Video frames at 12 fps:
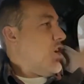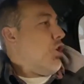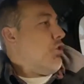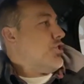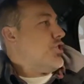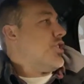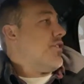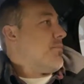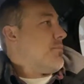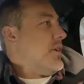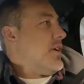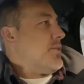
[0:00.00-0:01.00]
Oh, sure,
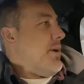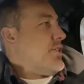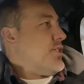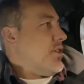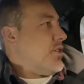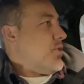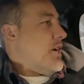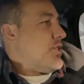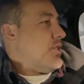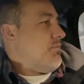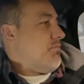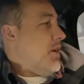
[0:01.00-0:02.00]
from the expansion and
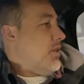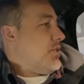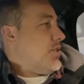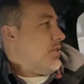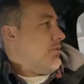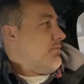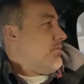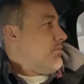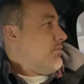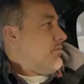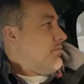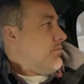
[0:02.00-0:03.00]
contraction. That looks good.
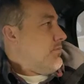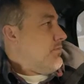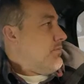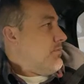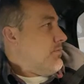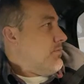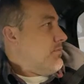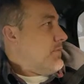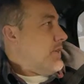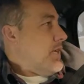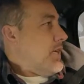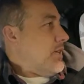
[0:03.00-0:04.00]

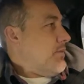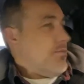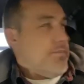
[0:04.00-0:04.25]
Yeah, I like it.